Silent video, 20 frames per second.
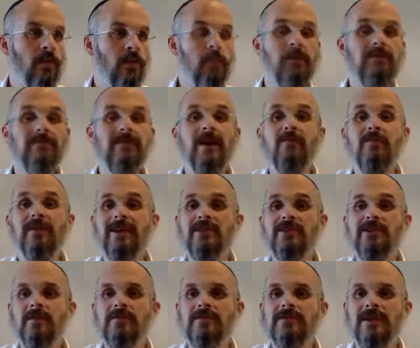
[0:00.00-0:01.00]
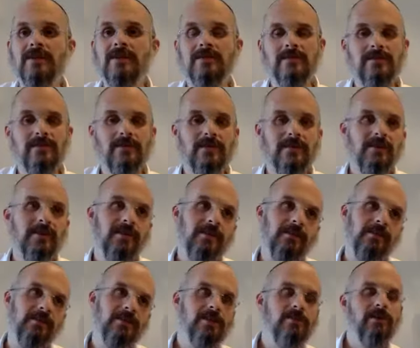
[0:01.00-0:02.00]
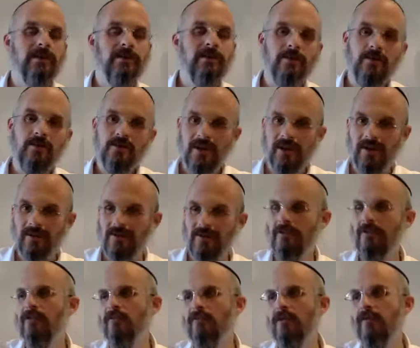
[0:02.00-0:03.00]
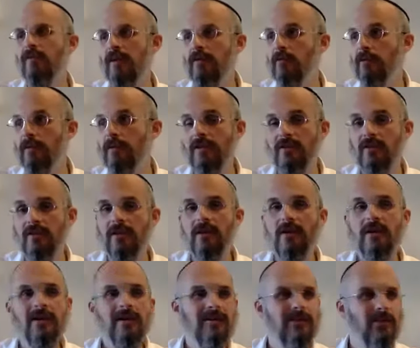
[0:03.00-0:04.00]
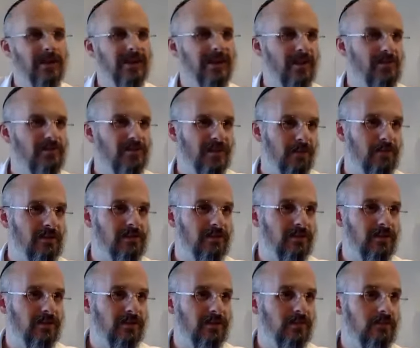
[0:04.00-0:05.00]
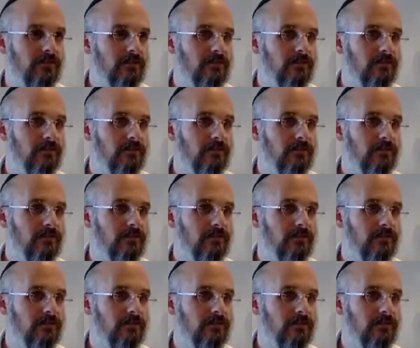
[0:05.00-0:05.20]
But then when Hashem says, listen, my dear child, can you do me a favor, please? Do you want to keep Shabbos, please?